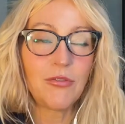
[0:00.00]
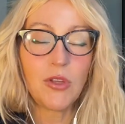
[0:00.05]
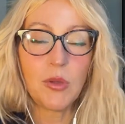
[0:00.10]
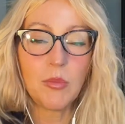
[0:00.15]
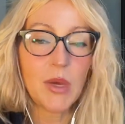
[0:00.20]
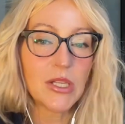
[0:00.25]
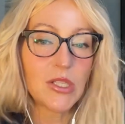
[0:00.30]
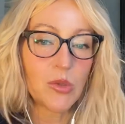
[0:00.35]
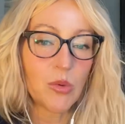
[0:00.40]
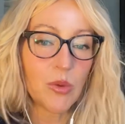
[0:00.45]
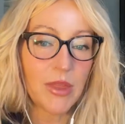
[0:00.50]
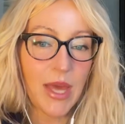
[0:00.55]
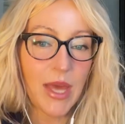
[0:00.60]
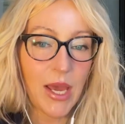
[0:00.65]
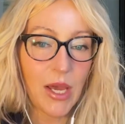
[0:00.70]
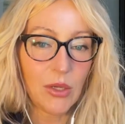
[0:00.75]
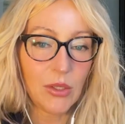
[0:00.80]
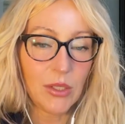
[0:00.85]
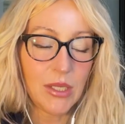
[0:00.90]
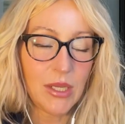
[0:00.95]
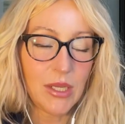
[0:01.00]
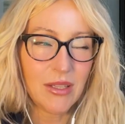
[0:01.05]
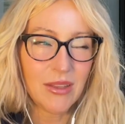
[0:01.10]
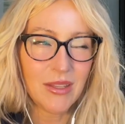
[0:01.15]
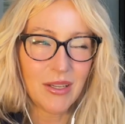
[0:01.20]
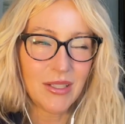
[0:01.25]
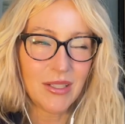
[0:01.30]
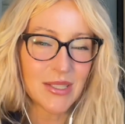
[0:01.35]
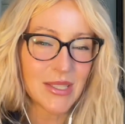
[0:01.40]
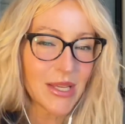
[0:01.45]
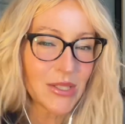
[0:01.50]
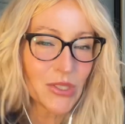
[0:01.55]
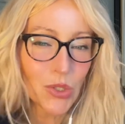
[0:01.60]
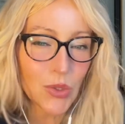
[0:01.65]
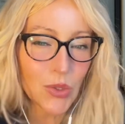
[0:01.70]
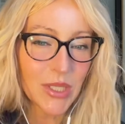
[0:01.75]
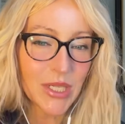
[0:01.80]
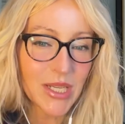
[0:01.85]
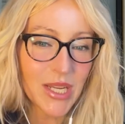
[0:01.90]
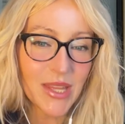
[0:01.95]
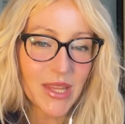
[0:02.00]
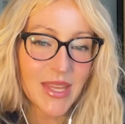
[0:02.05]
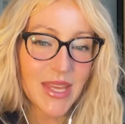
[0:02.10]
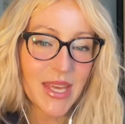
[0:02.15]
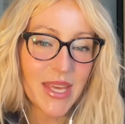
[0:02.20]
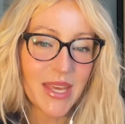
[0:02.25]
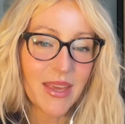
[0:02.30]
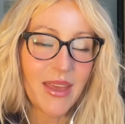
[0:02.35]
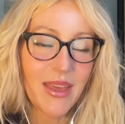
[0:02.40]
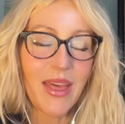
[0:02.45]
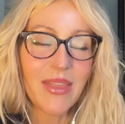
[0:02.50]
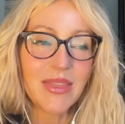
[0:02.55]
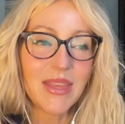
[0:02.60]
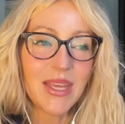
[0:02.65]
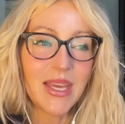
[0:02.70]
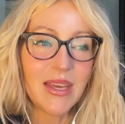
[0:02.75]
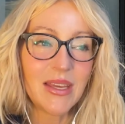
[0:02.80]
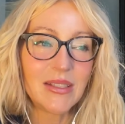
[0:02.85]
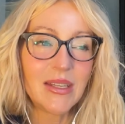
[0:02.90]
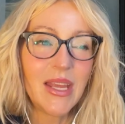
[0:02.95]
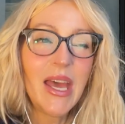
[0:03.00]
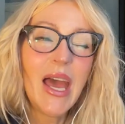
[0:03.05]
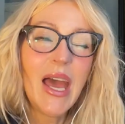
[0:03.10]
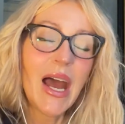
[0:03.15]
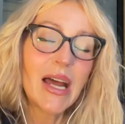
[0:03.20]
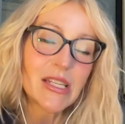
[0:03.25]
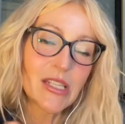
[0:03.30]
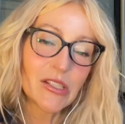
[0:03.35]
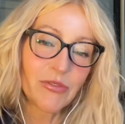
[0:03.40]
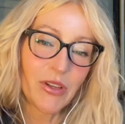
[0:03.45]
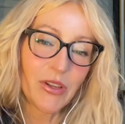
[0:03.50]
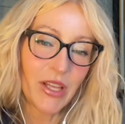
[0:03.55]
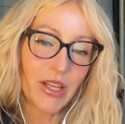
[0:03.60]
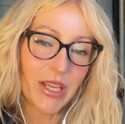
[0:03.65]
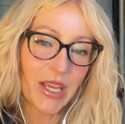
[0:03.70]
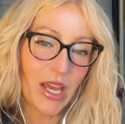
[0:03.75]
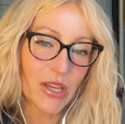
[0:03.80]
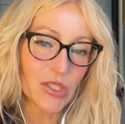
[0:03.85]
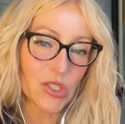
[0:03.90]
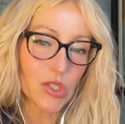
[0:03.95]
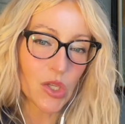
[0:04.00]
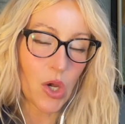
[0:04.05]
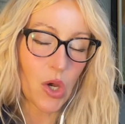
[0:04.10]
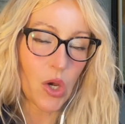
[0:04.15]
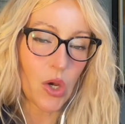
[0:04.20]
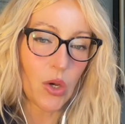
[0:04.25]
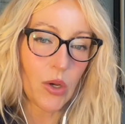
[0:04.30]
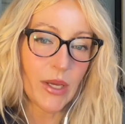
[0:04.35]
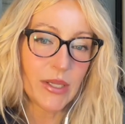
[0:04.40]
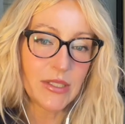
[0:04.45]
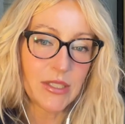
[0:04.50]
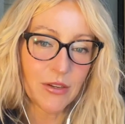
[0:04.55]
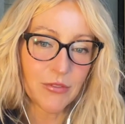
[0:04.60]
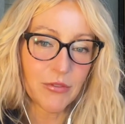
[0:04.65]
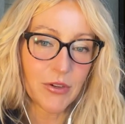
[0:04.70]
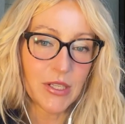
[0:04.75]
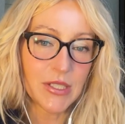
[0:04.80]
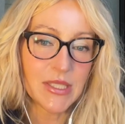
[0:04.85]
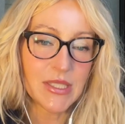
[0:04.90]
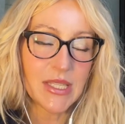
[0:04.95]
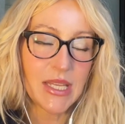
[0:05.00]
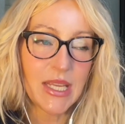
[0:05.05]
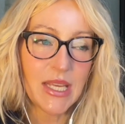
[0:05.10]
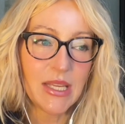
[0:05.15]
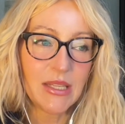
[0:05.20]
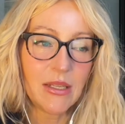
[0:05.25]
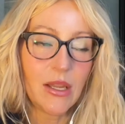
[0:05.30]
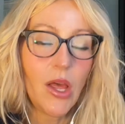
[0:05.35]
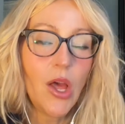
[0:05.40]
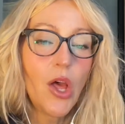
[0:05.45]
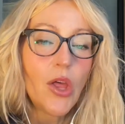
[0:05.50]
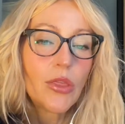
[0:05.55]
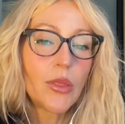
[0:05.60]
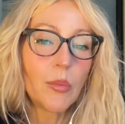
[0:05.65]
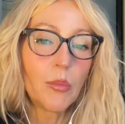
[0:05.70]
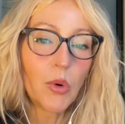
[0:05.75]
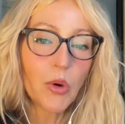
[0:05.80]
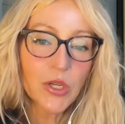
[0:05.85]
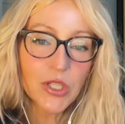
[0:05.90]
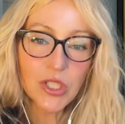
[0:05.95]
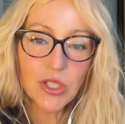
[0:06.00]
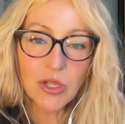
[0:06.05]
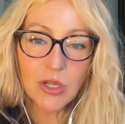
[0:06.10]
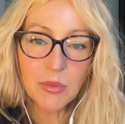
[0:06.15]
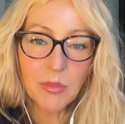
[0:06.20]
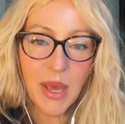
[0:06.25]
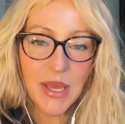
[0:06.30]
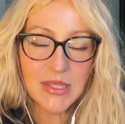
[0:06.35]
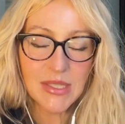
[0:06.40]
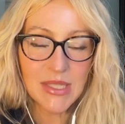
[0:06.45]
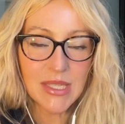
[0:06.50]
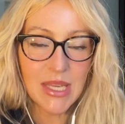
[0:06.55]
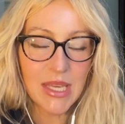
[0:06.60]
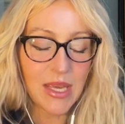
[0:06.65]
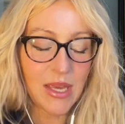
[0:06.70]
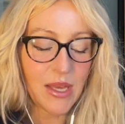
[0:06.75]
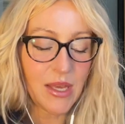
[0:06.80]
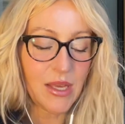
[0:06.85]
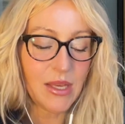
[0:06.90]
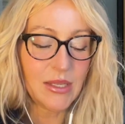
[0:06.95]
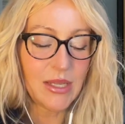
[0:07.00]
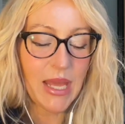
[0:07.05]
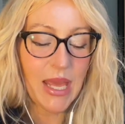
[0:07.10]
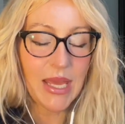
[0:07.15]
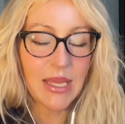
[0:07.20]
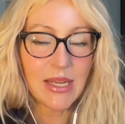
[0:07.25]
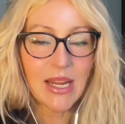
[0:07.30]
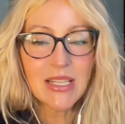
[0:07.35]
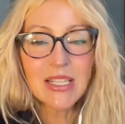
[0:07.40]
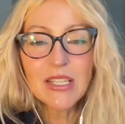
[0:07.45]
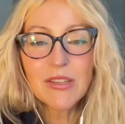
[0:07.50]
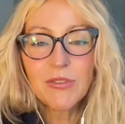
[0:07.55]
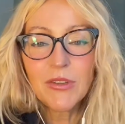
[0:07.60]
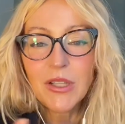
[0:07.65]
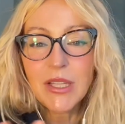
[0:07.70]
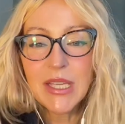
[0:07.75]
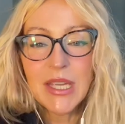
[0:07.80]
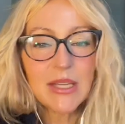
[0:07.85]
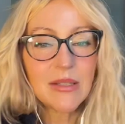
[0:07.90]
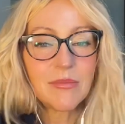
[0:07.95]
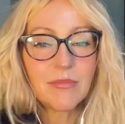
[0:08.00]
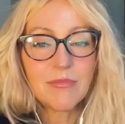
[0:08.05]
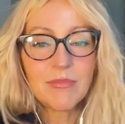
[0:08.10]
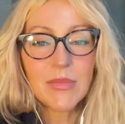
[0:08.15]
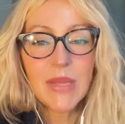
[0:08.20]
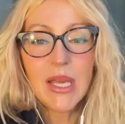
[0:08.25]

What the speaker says: a few months without it and thought, is that doing anything? And then I just felt like I saw a difference in the moisture in my skin. And I just feel like it